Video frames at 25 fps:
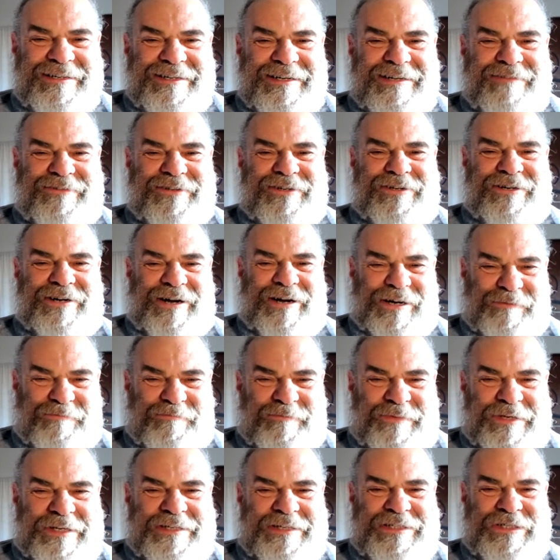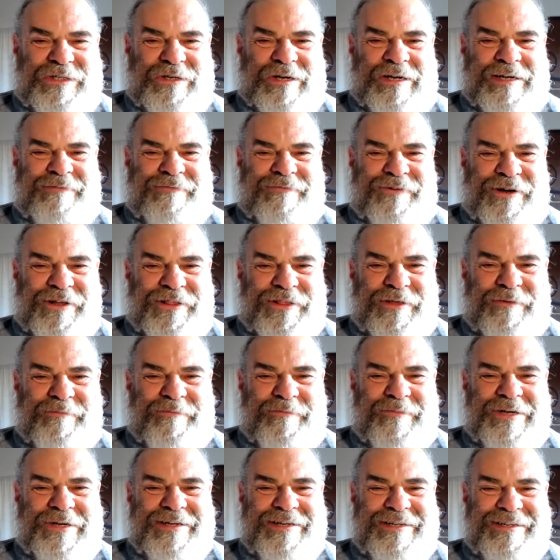If your heart beats, you have
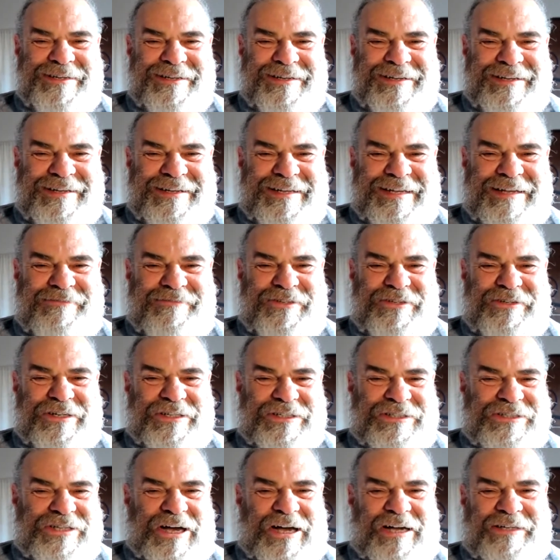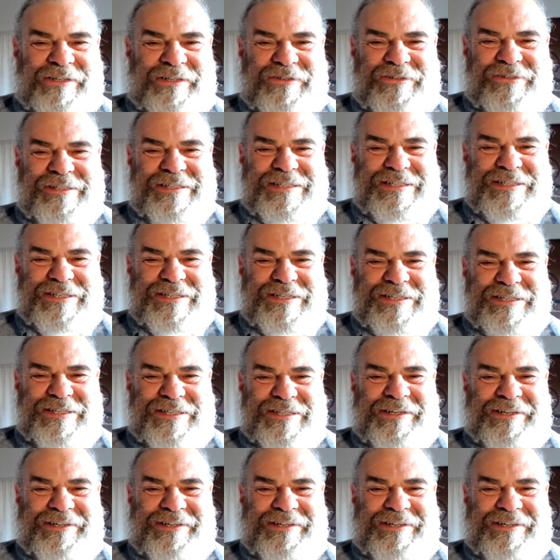rhythm. If you can talk, you can sing.